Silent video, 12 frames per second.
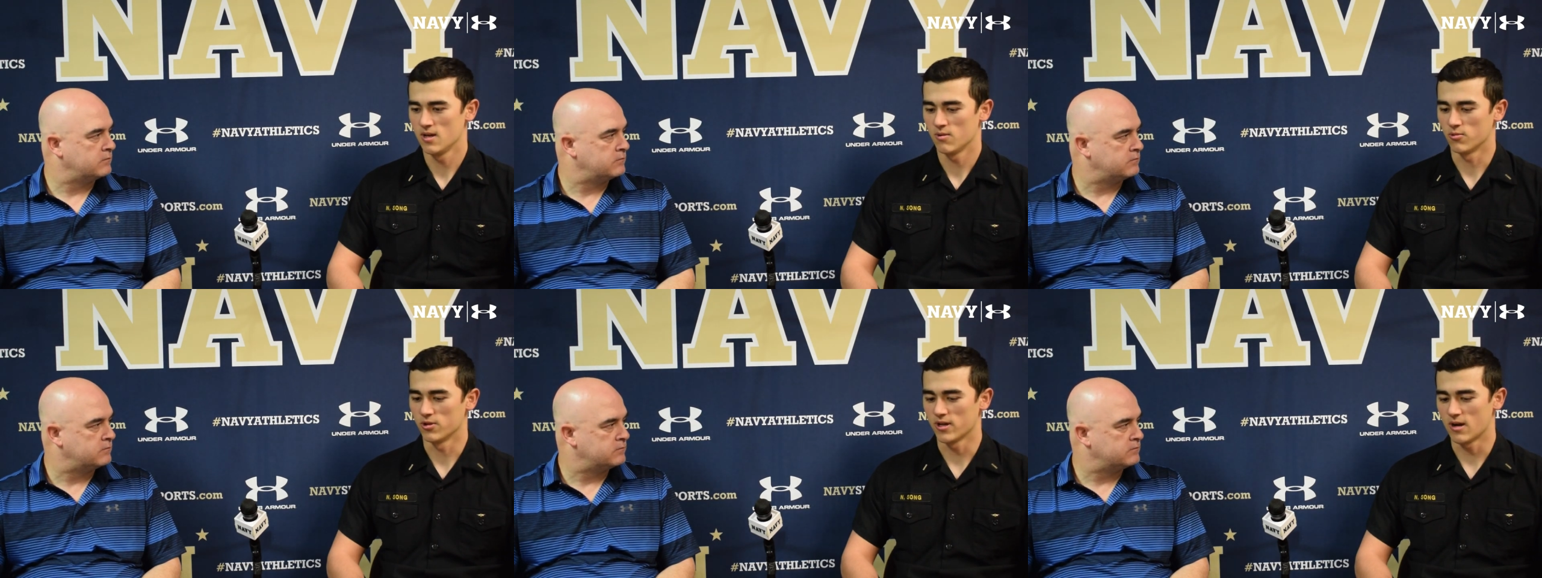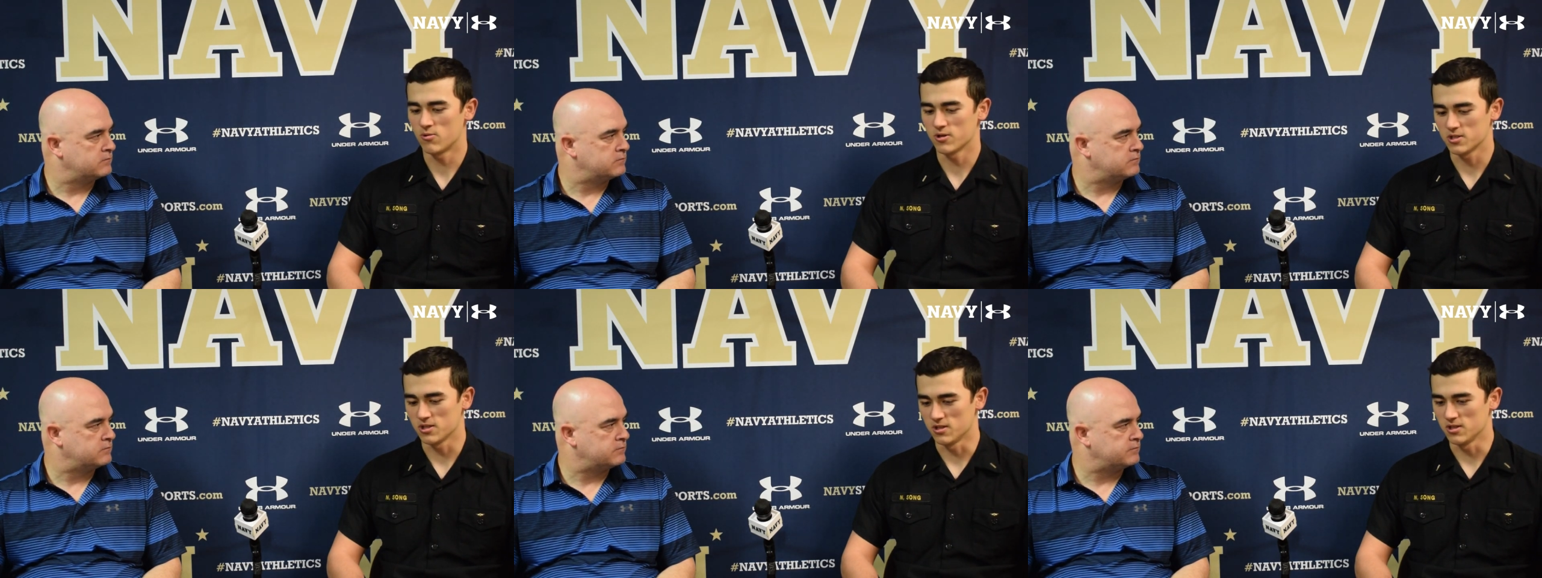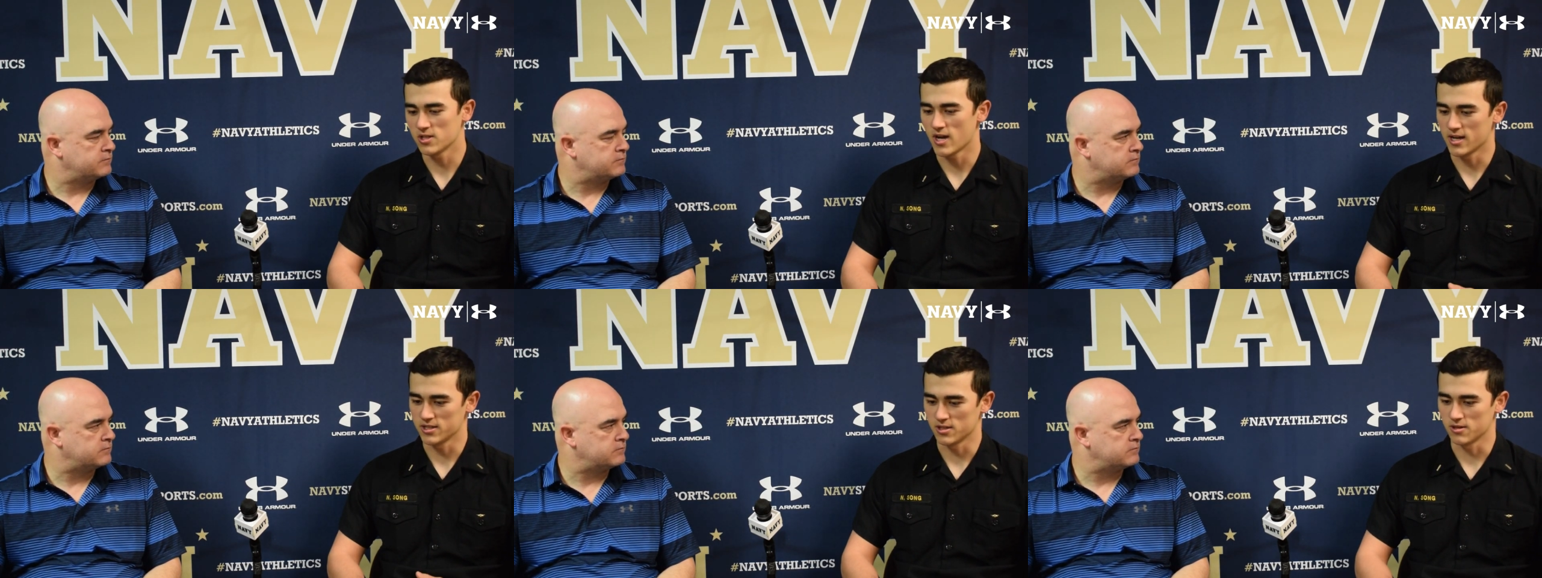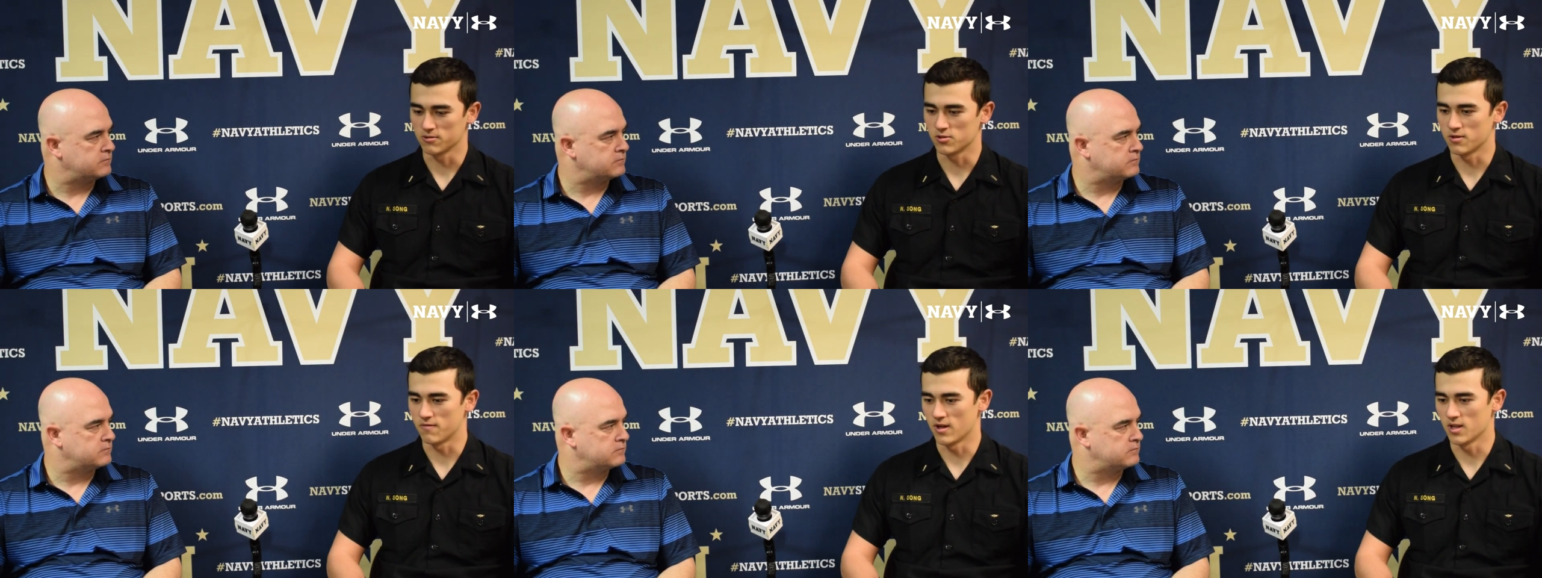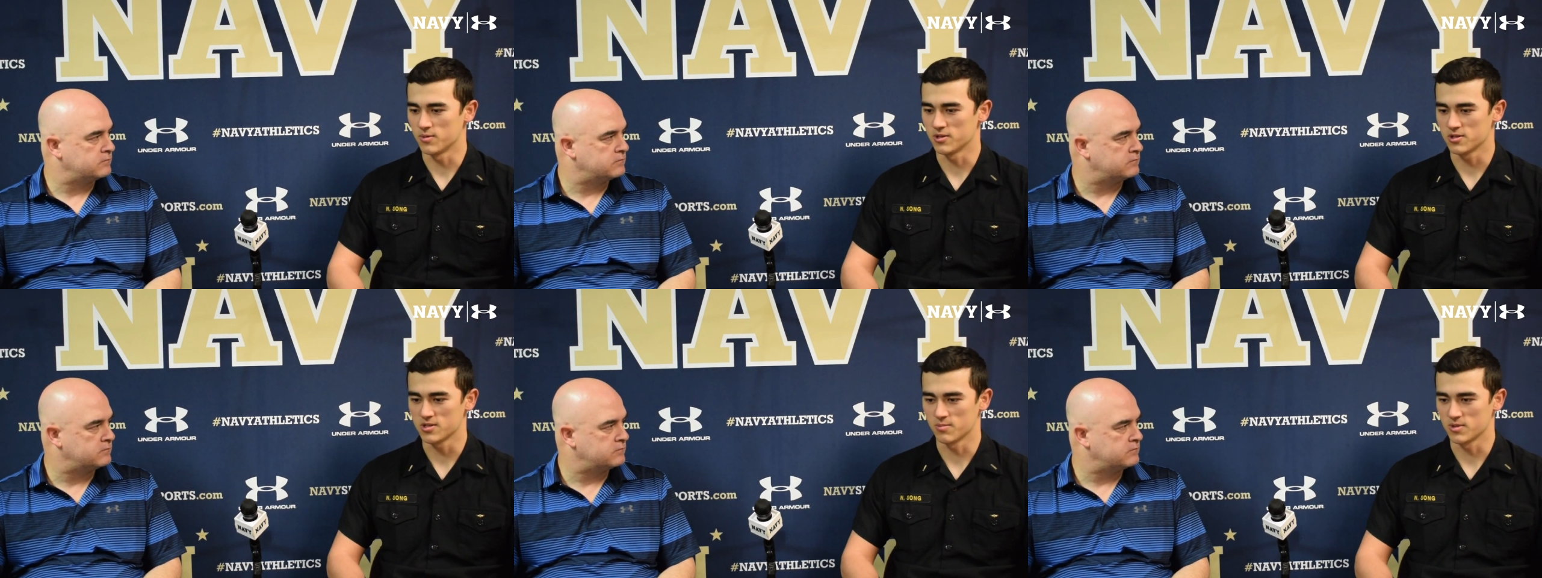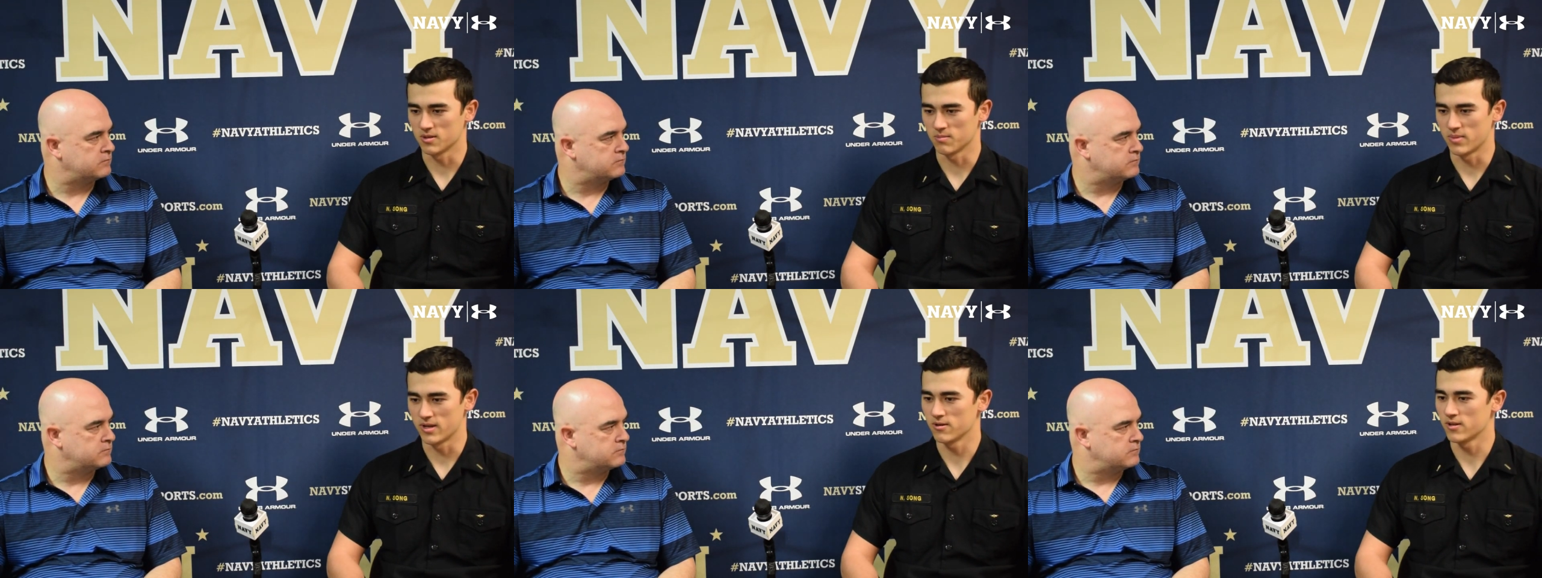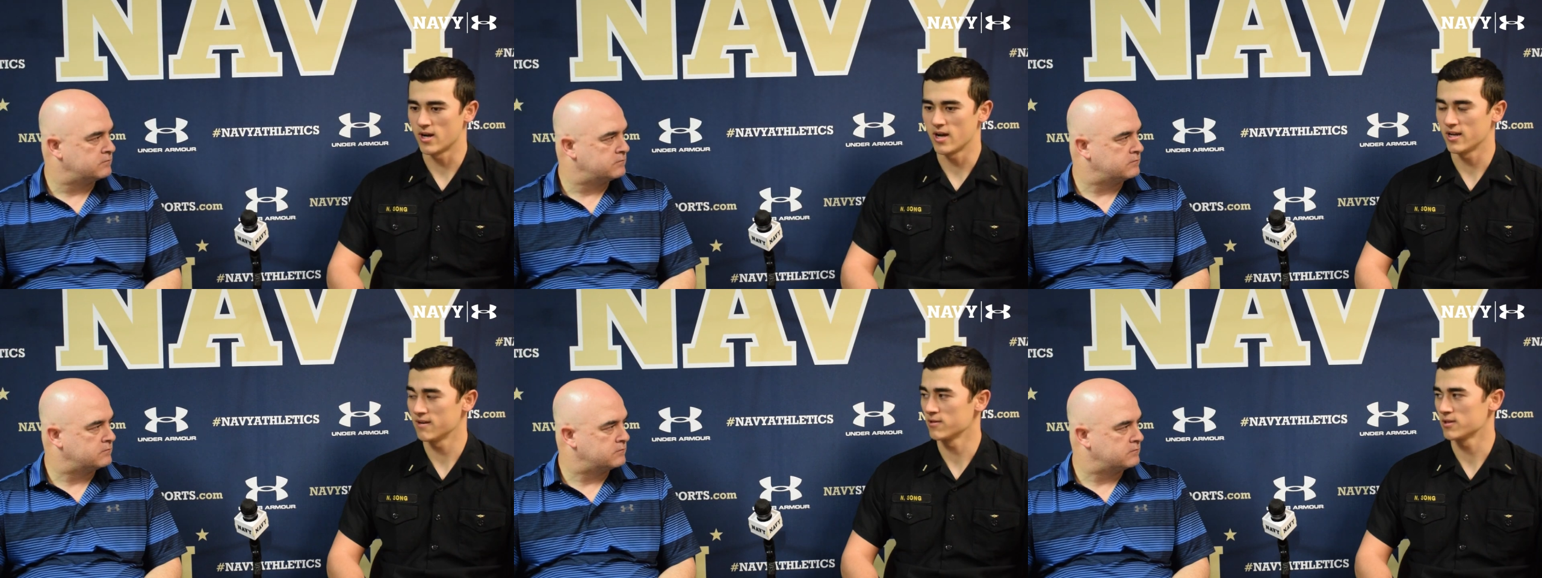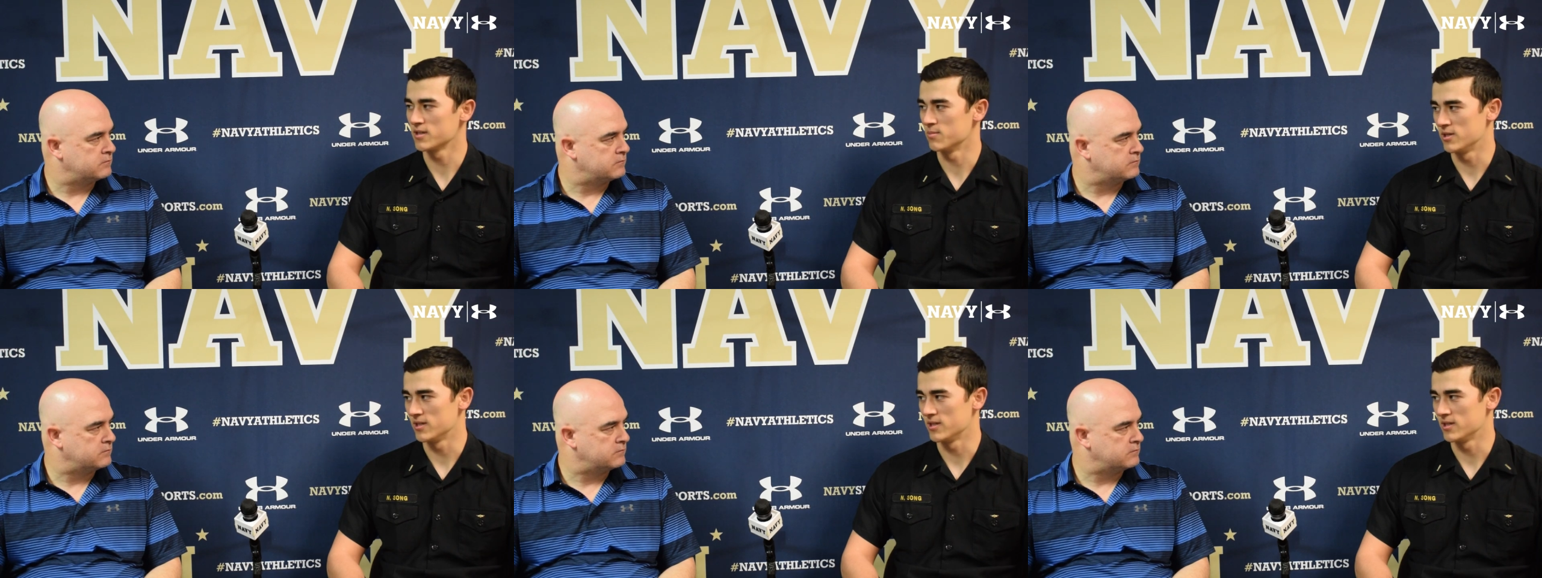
Speaker 1: really, I want to see these guys, you know, develop into something better than I ever could be.